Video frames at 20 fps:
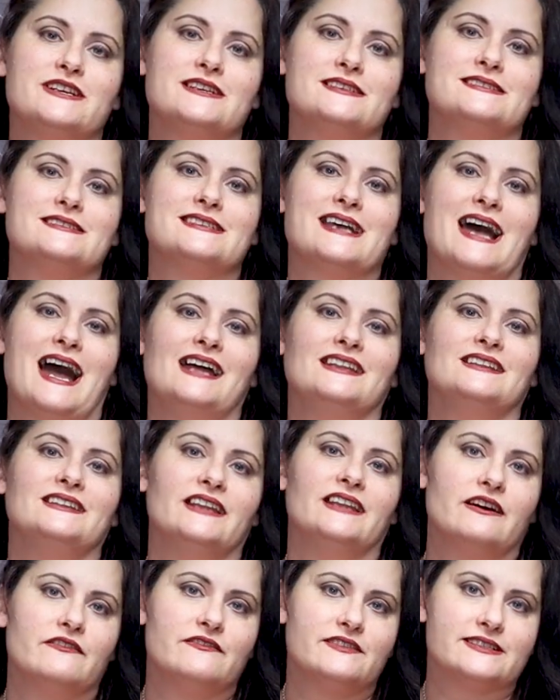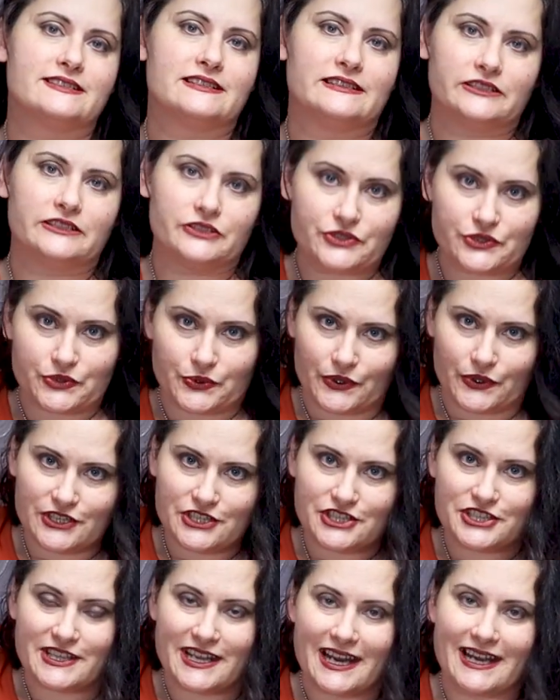because I love this clear
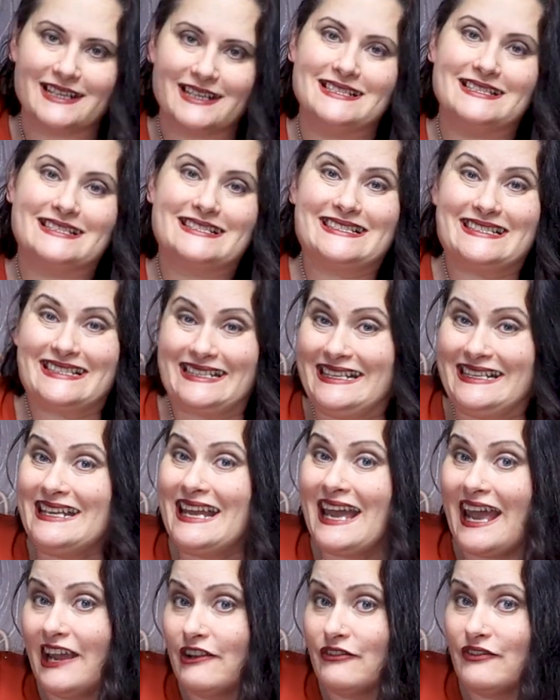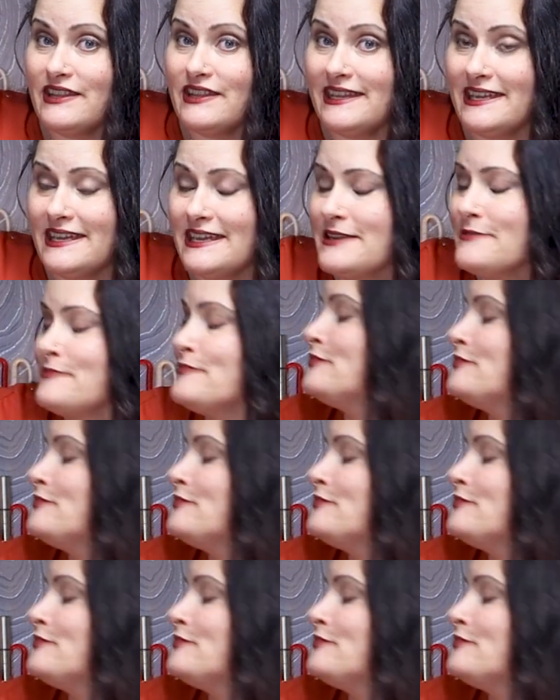storage that I can see everything.